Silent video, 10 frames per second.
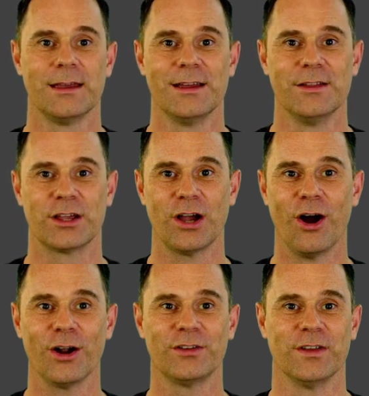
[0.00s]
The
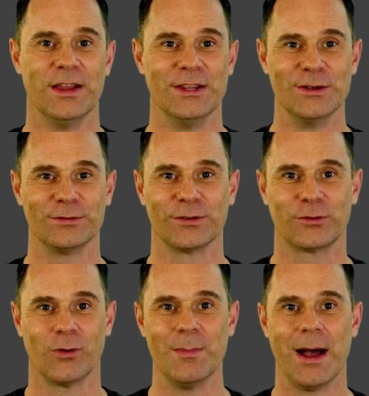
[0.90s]
cards in the user
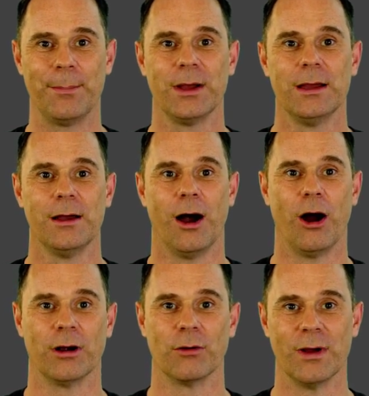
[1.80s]
story map
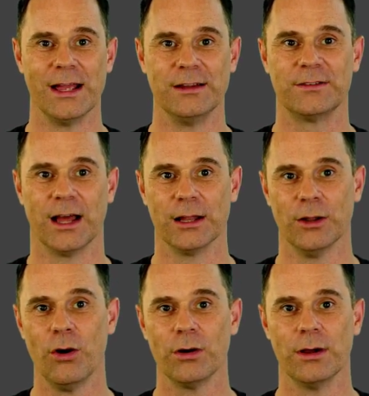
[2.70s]
are arranged
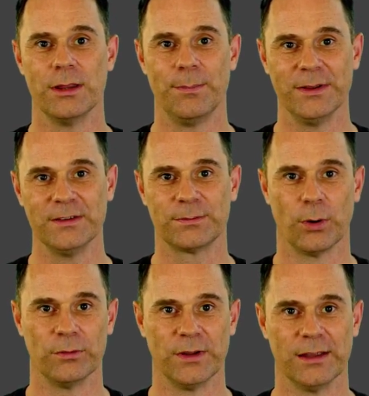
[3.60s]
along the business
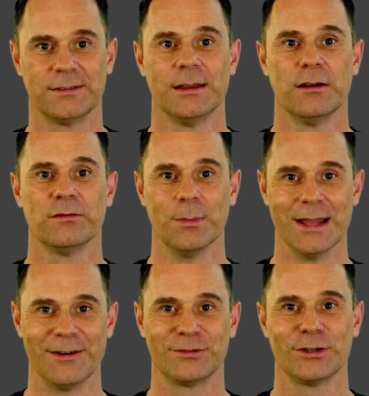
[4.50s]
process from
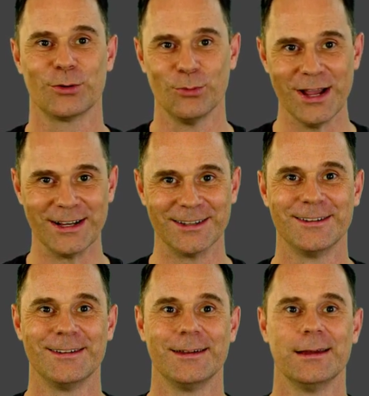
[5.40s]
left to right.
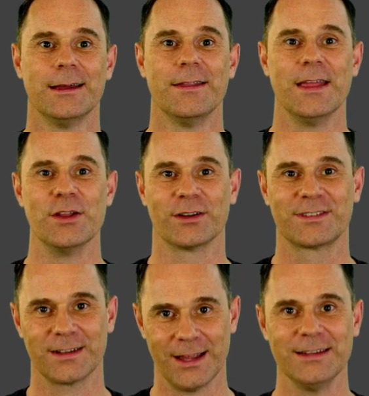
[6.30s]
Then they're
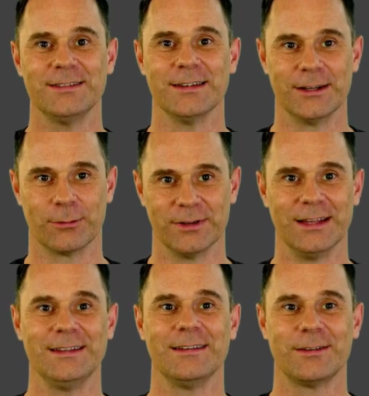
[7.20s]
sliced into
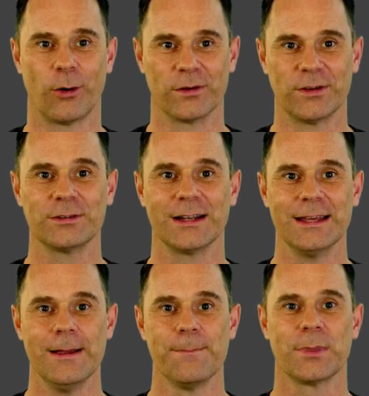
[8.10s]
releases horizontally
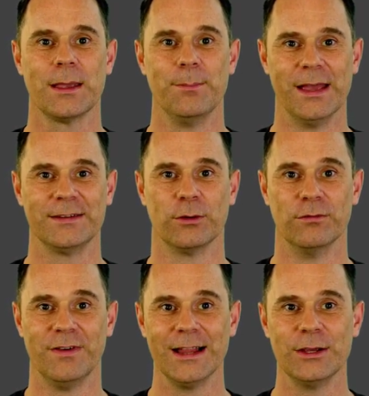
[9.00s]
based on
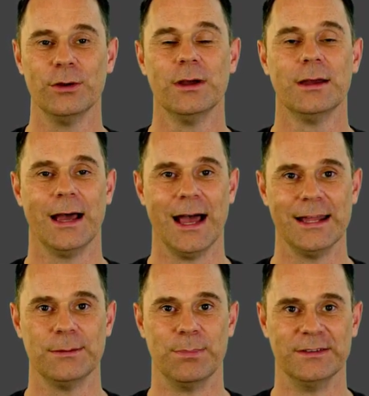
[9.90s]
value
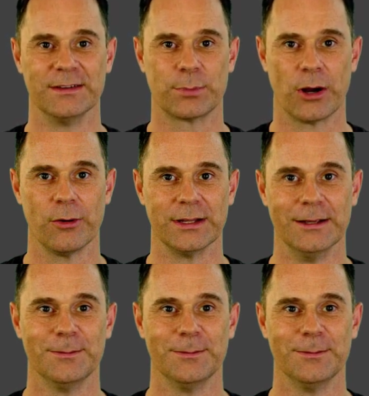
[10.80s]
and business priority.